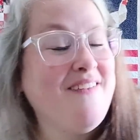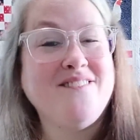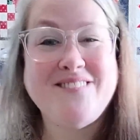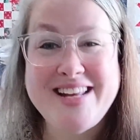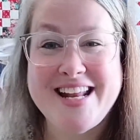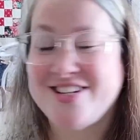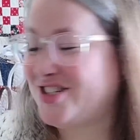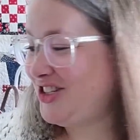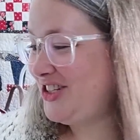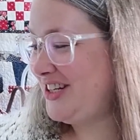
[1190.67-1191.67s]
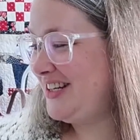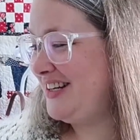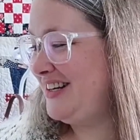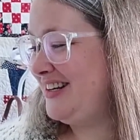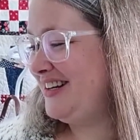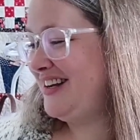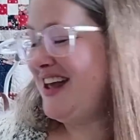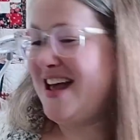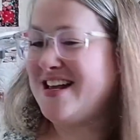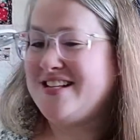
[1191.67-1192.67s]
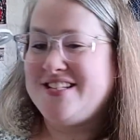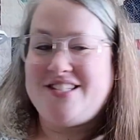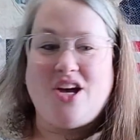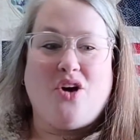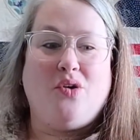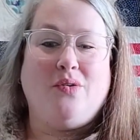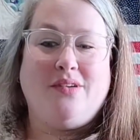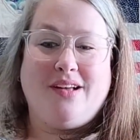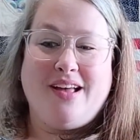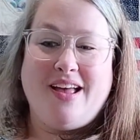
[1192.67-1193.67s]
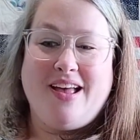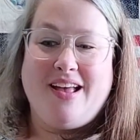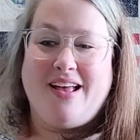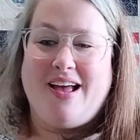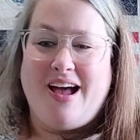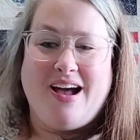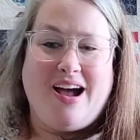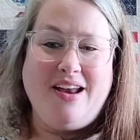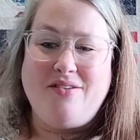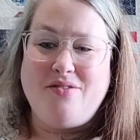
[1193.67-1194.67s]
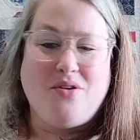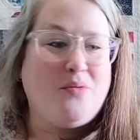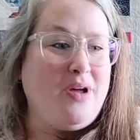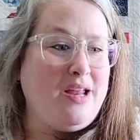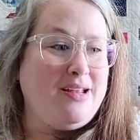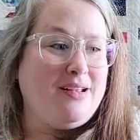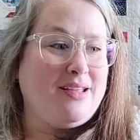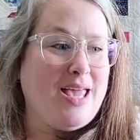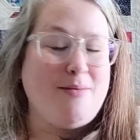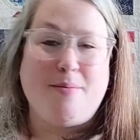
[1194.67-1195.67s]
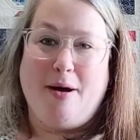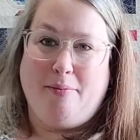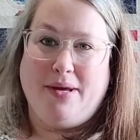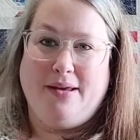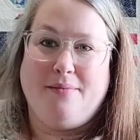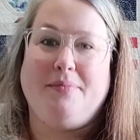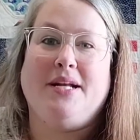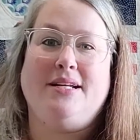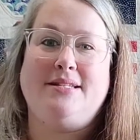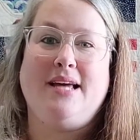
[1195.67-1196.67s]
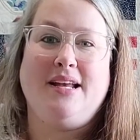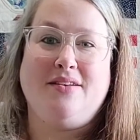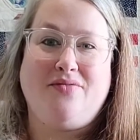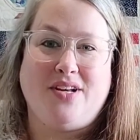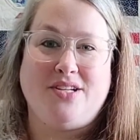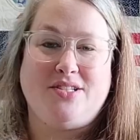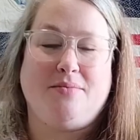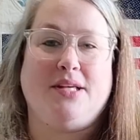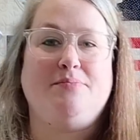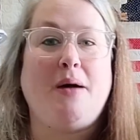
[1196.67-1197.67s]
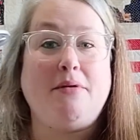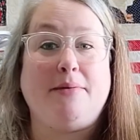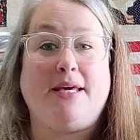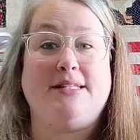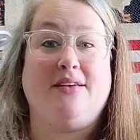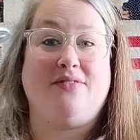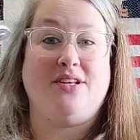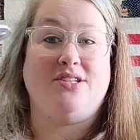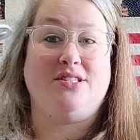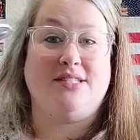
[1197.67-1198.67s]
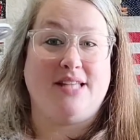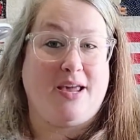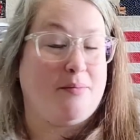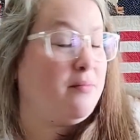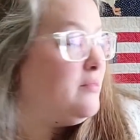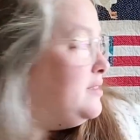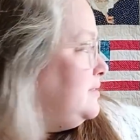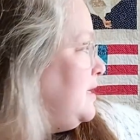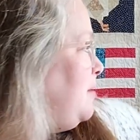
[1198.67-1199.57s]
finished. So, I don't know what came about me, but I decided to finish some things. Probably because I finished this